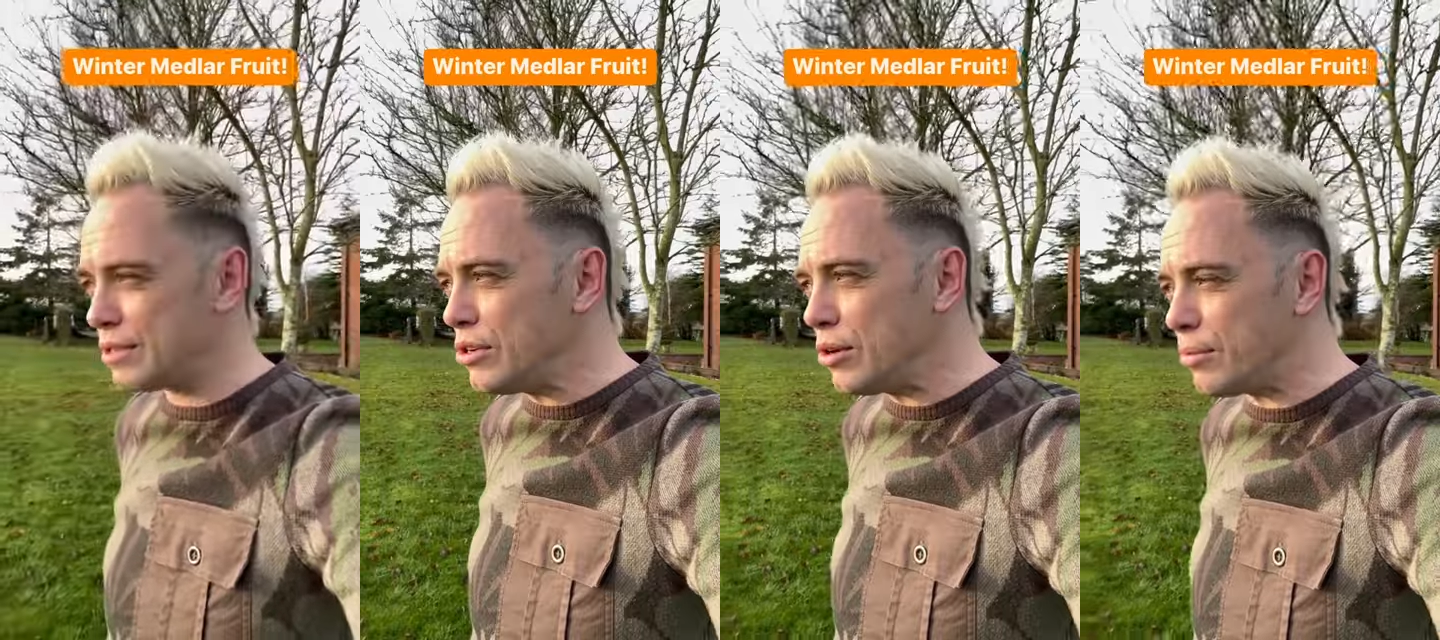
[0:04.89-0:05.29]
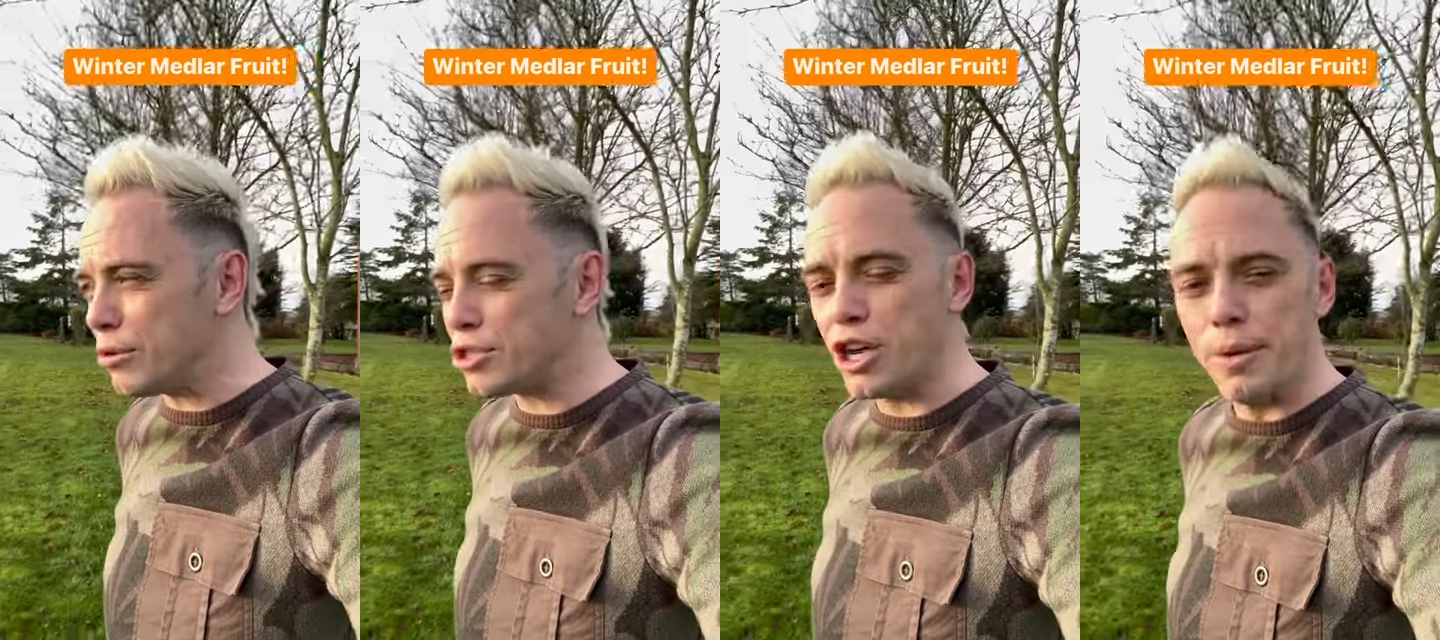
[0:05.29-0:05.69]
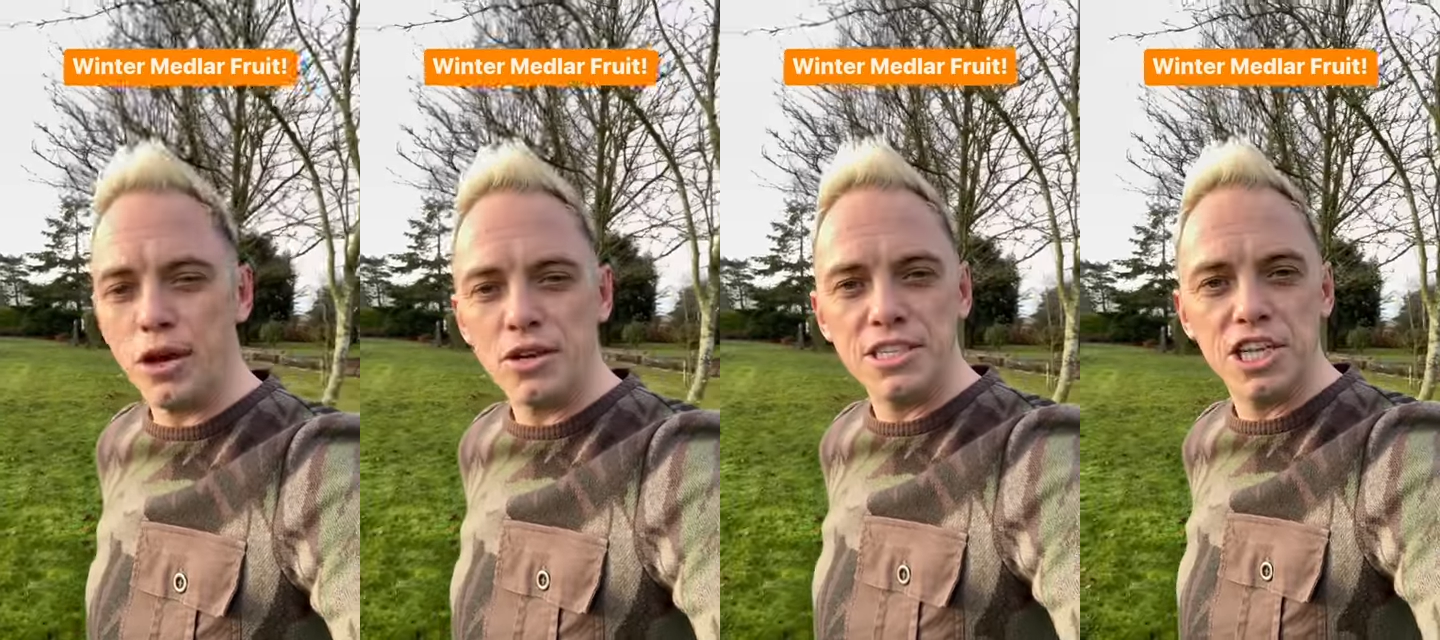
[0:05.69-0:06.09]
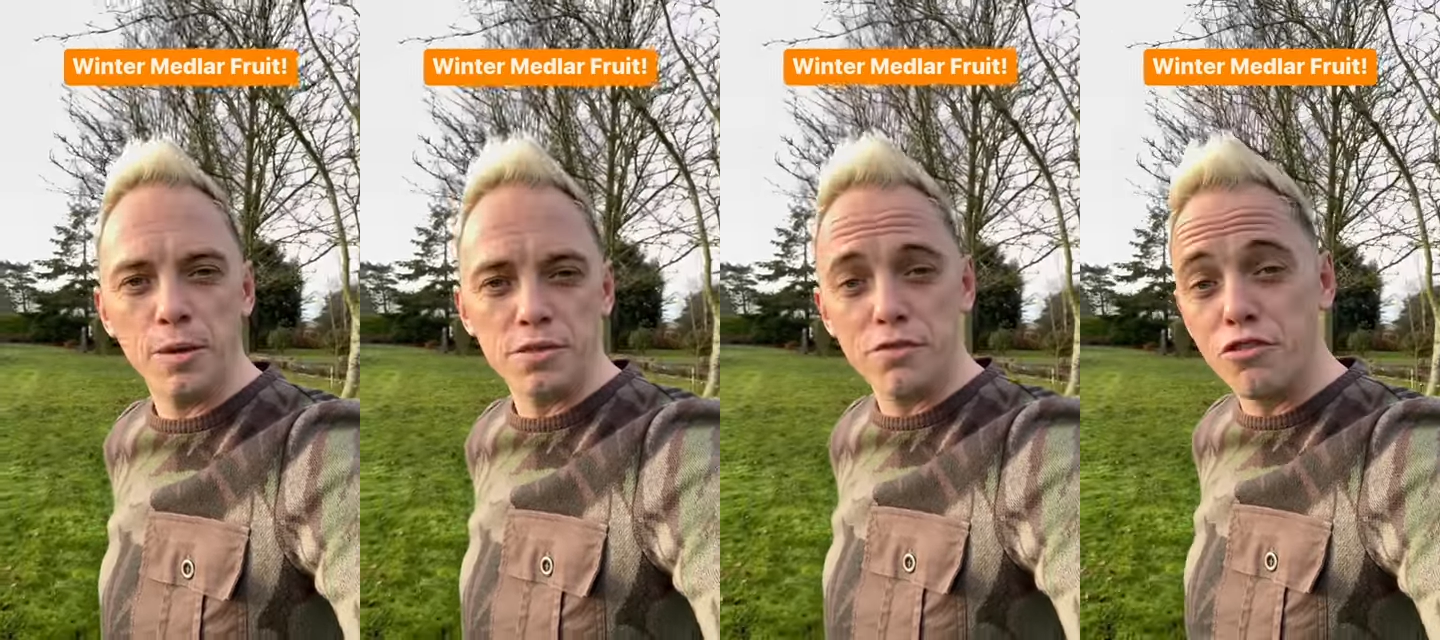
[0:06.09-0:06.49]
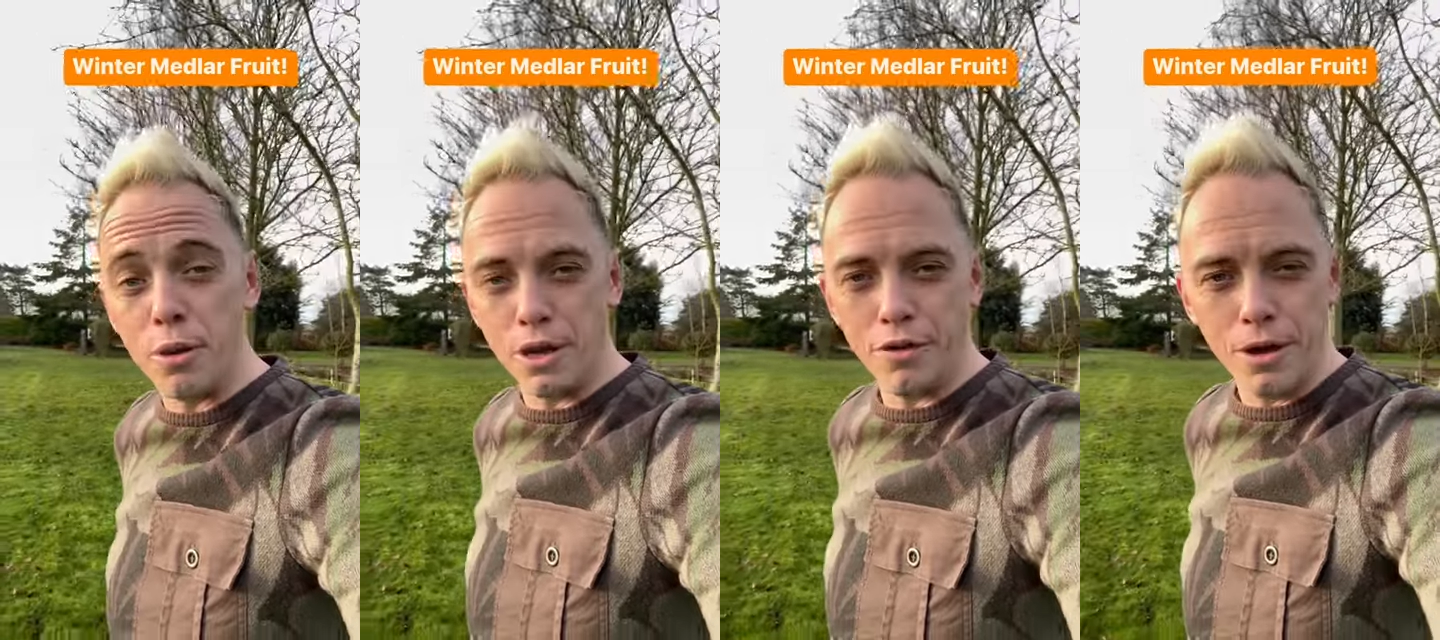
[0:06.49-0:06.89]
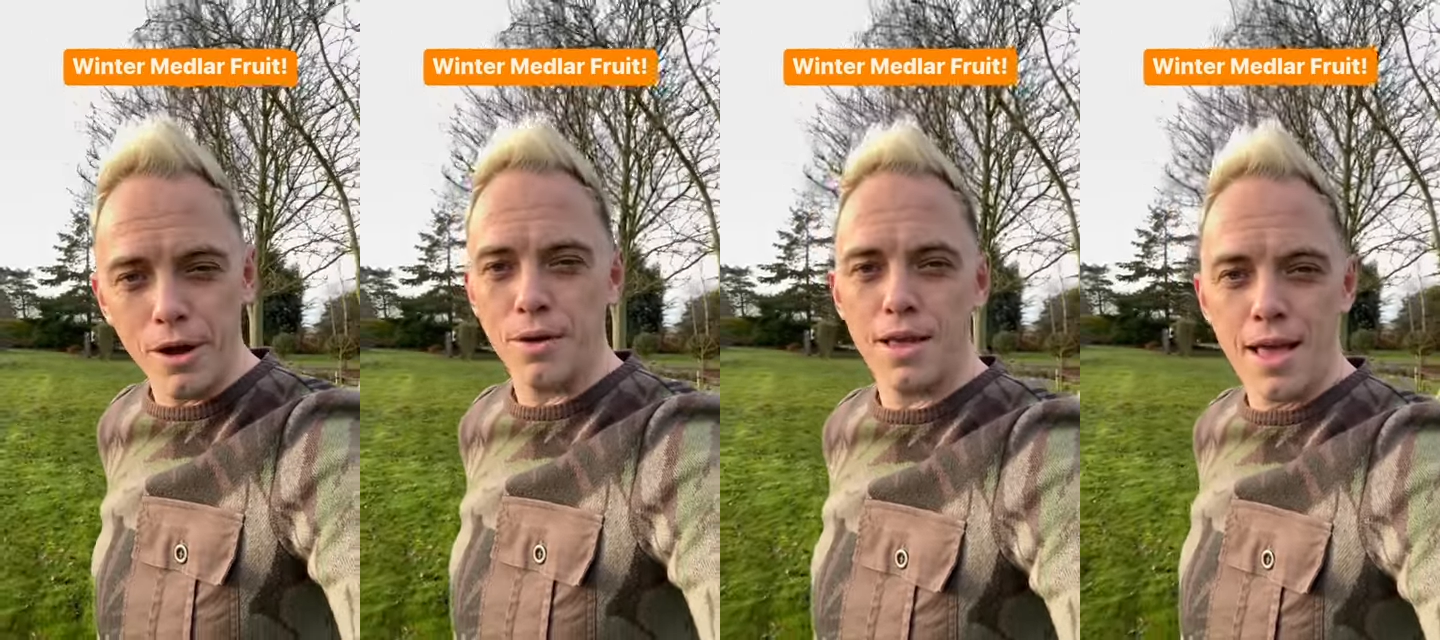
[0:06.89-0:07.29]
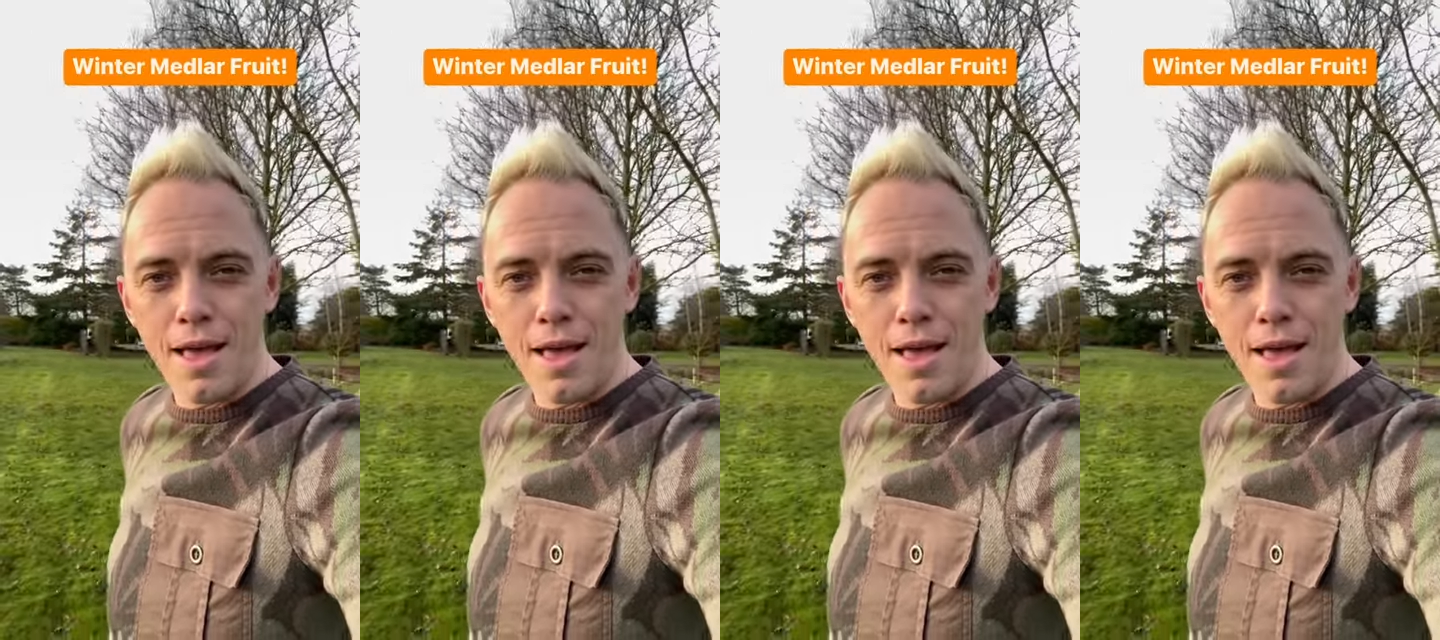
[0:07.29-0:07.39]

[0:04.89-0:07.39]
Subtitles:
there's not much going on in terms of growing your own.